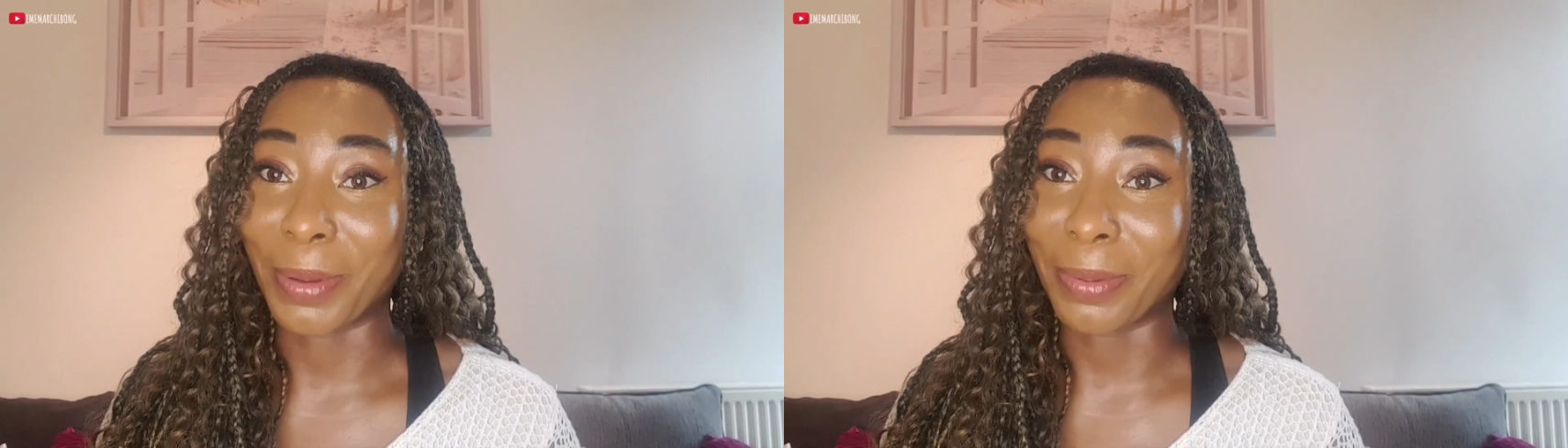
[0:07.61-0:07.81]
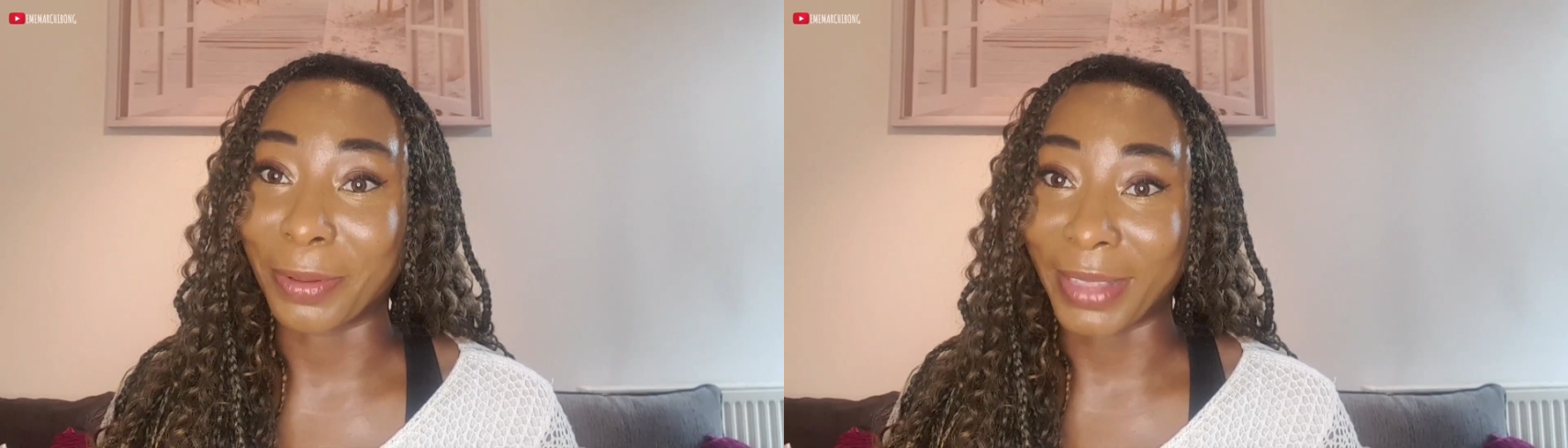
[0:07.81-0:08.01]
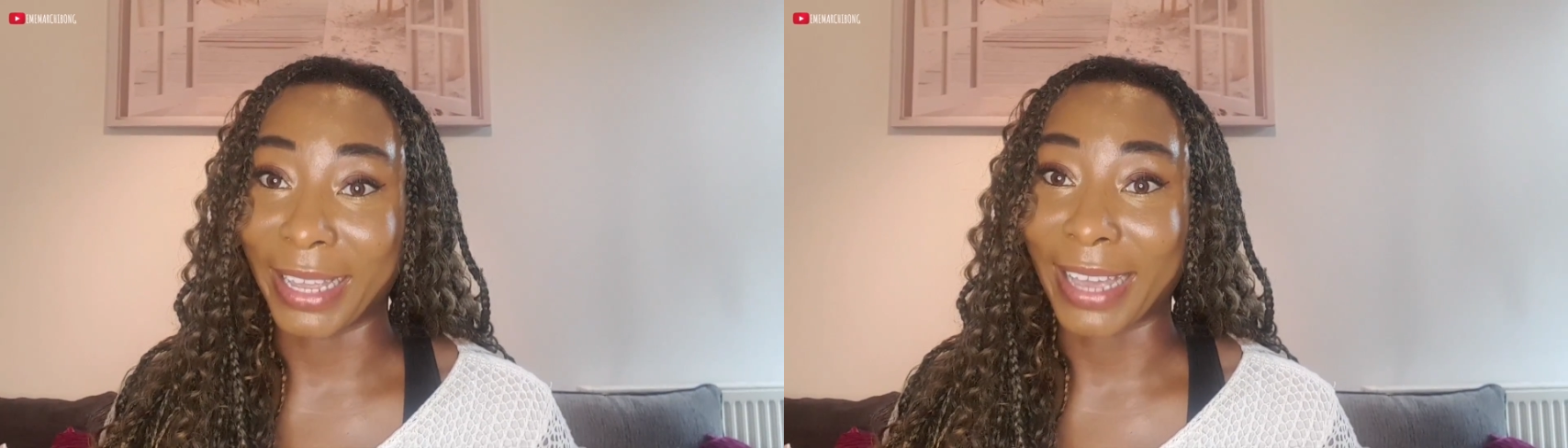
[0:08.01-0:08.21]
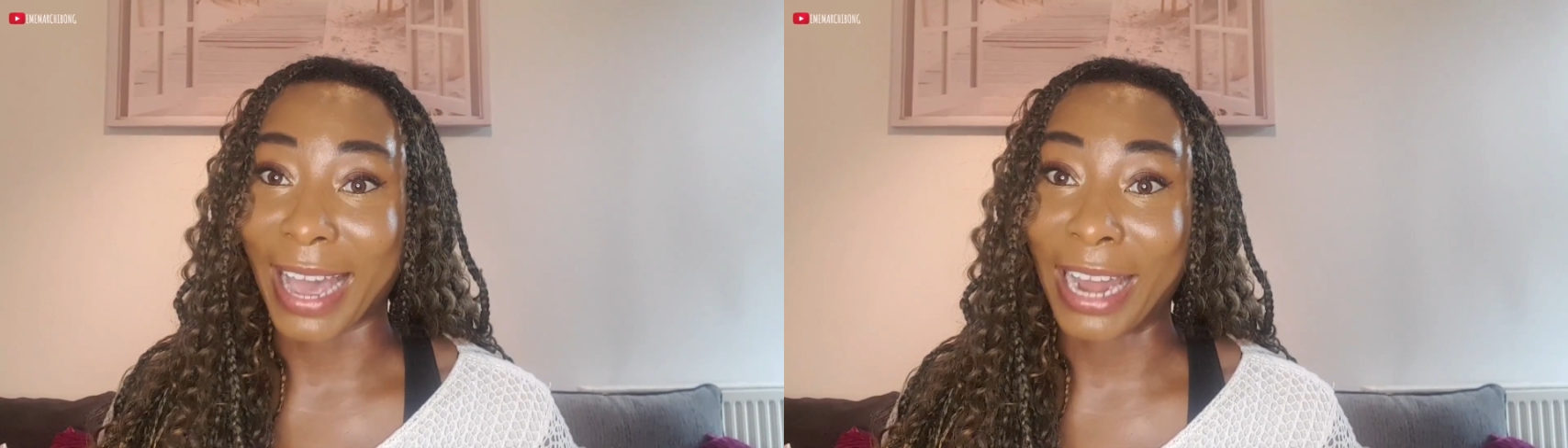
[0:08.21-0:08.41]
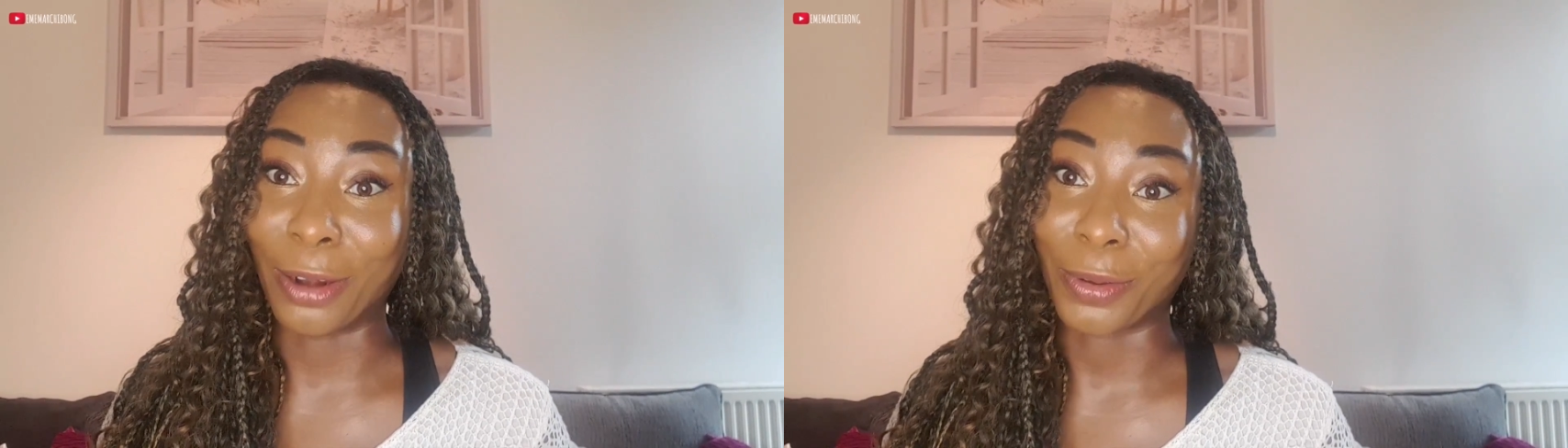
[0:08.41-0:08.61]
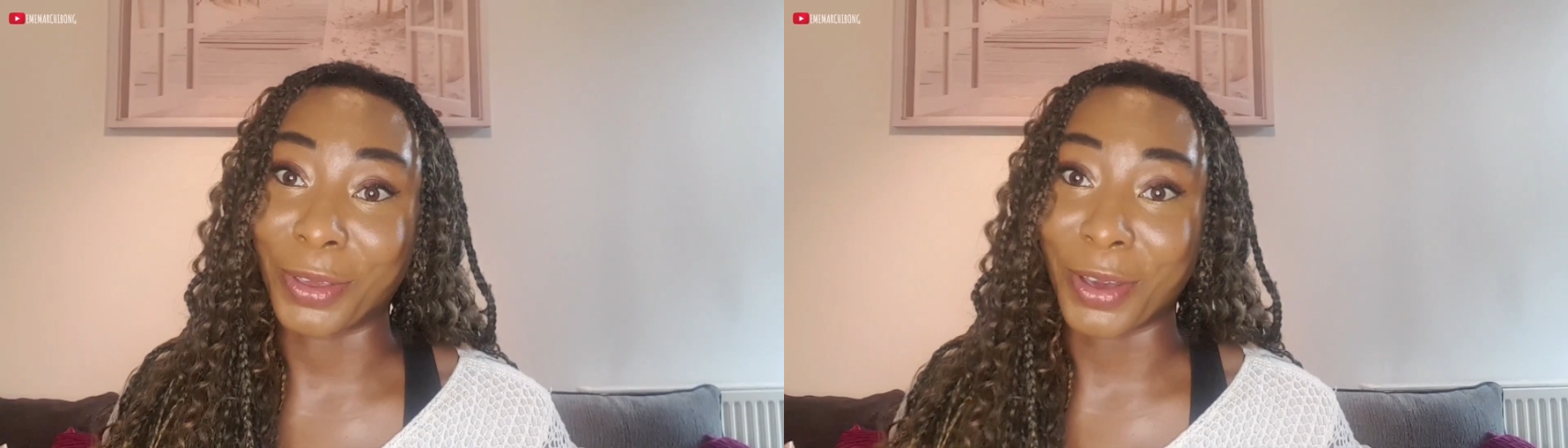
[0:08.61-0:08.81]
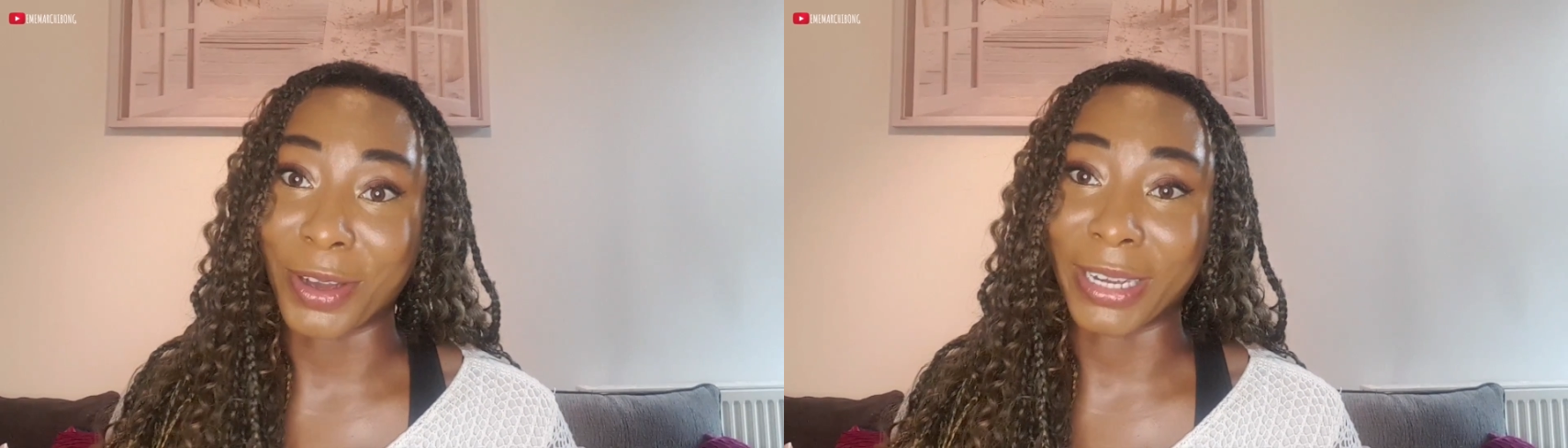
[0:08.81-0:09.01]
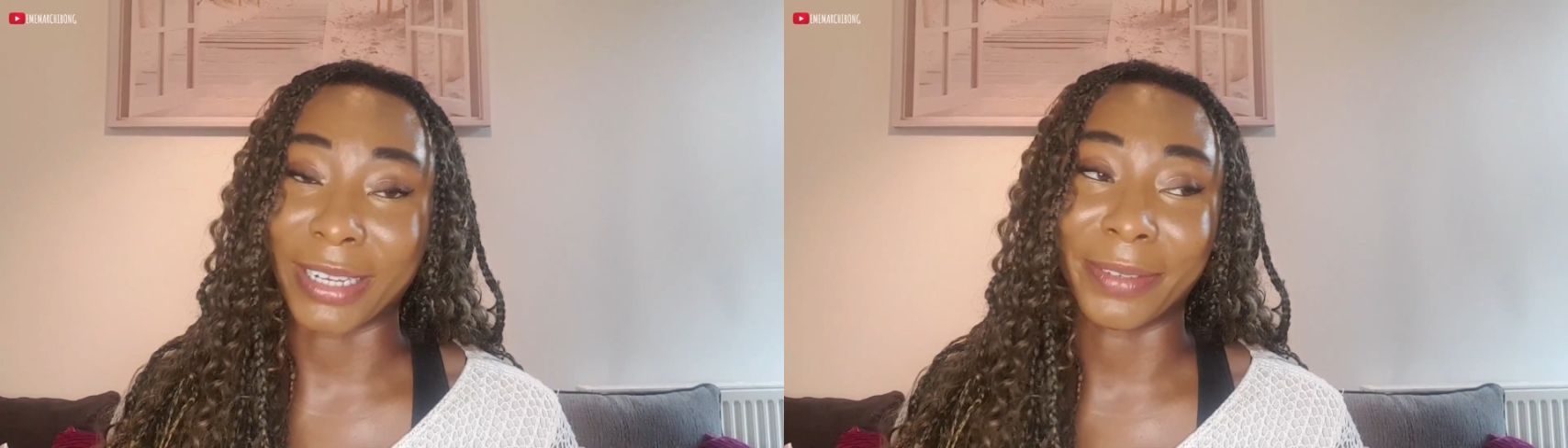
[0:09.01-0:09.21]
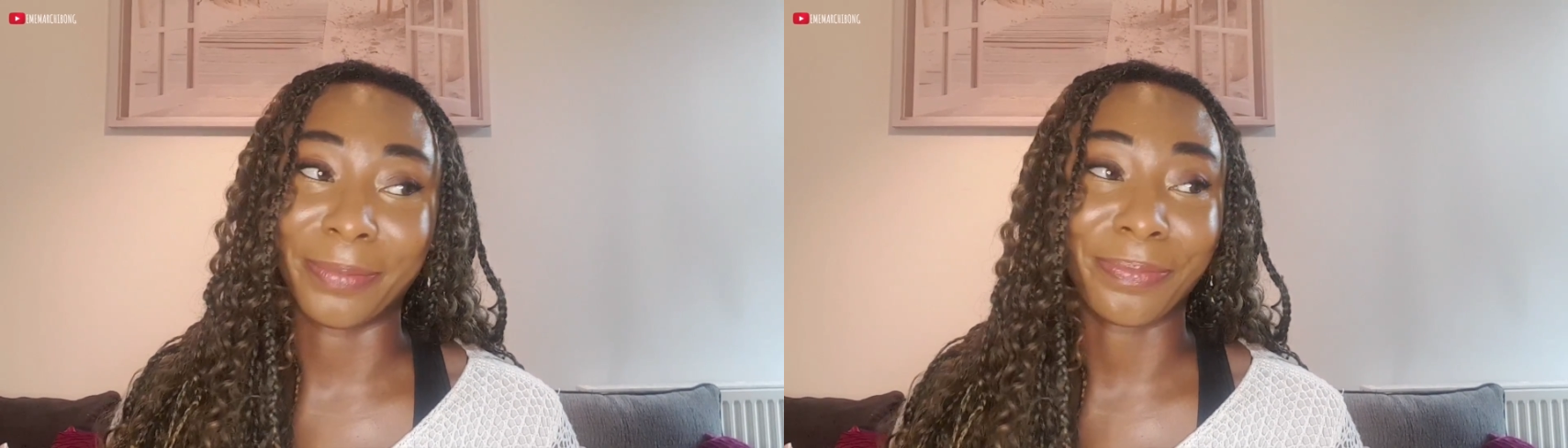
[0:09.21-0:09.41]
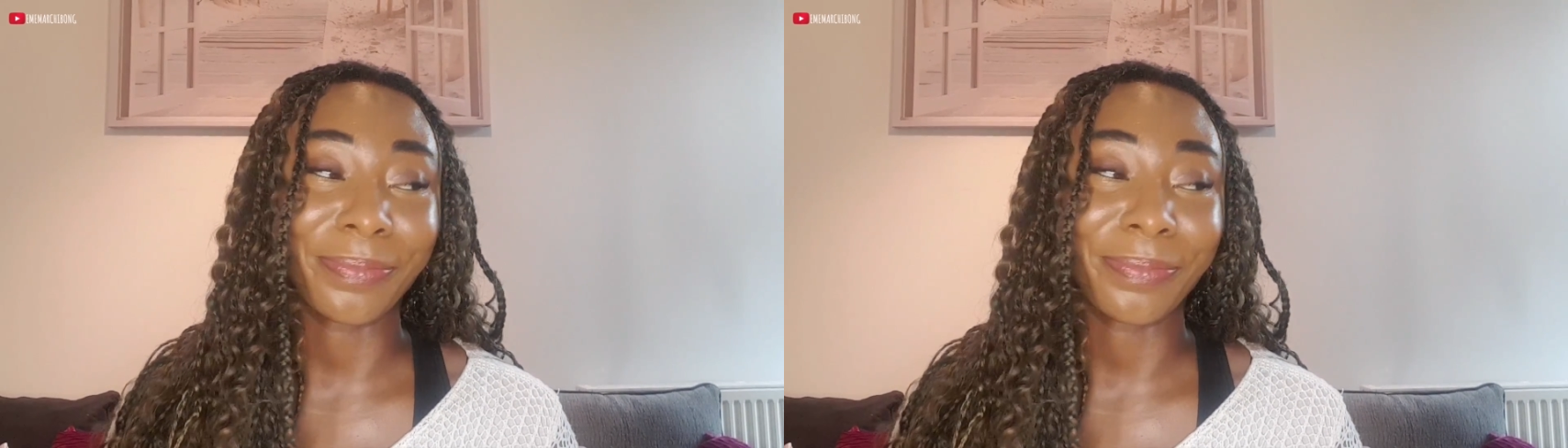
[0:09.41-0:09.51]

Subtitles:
people think I look younger.